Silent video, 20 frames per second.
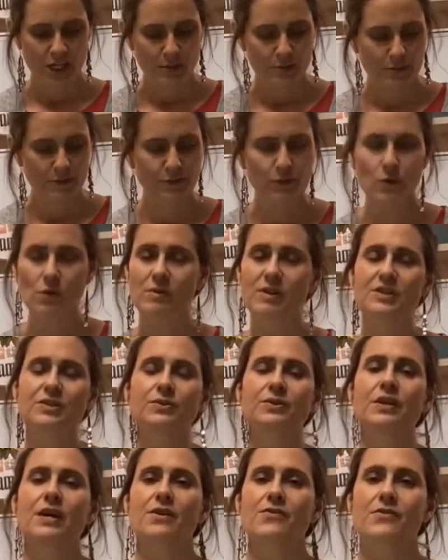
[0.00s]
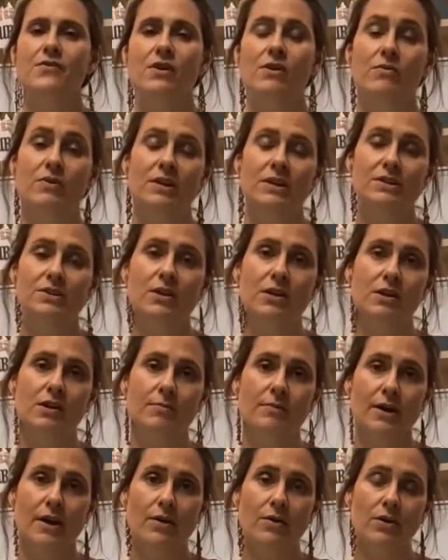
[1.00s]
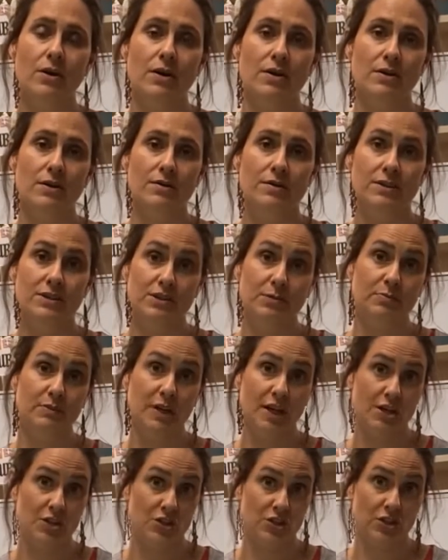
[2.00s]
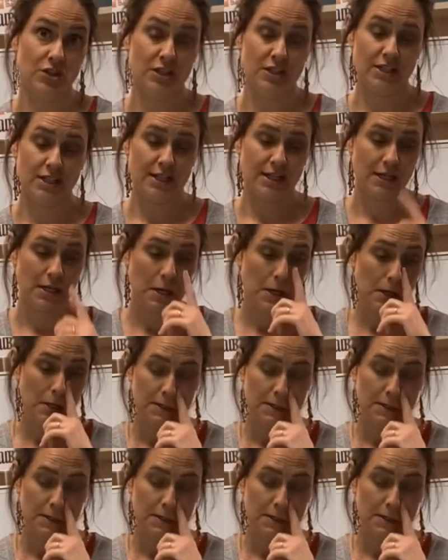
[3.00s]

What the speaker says: Before we do that though, I want to talk about the supplies you're going to need.